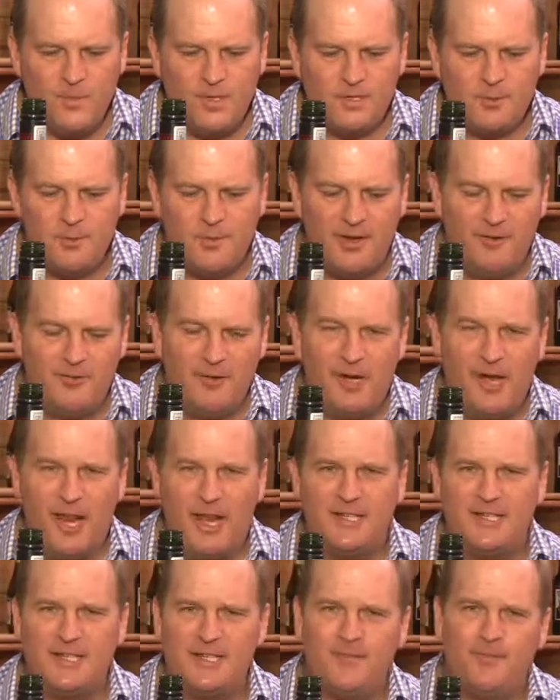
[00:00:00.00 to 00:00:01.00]
So we give it a
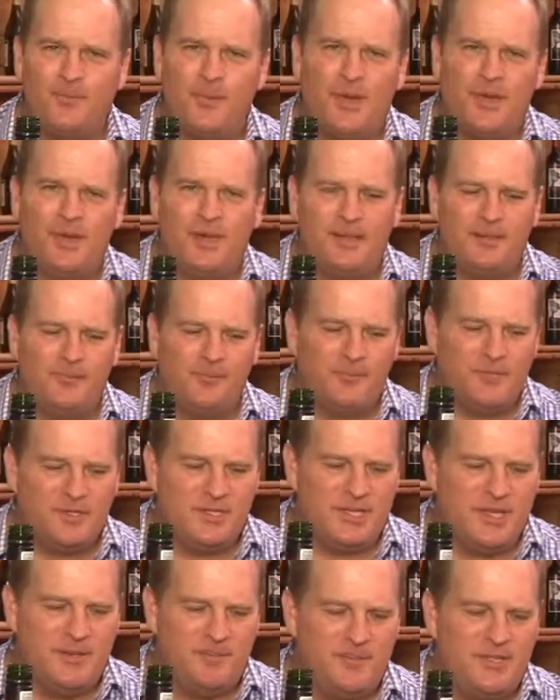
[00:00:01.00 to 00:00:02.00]
nice
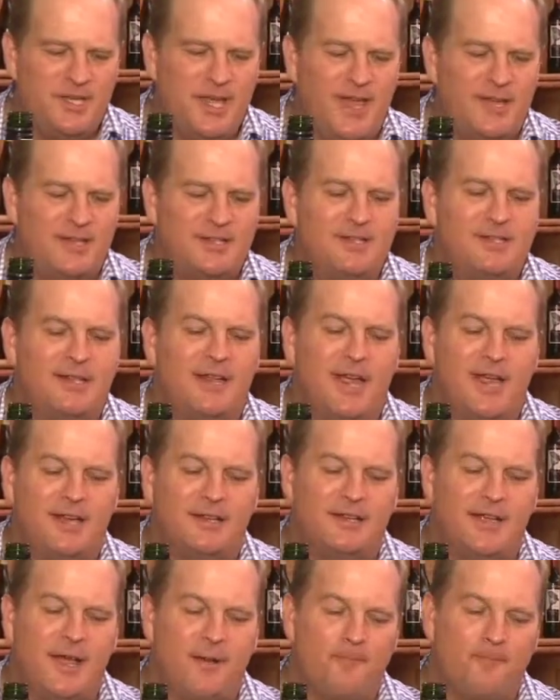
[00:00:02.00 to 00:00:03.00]
deep taste
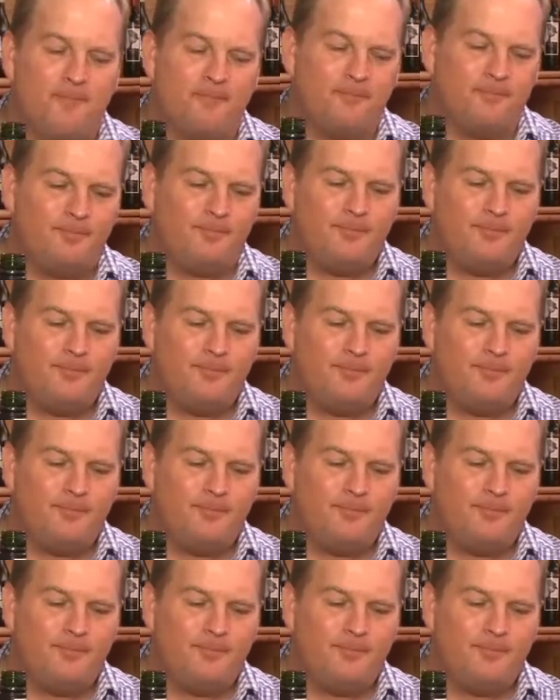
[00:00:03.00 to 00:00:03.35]
and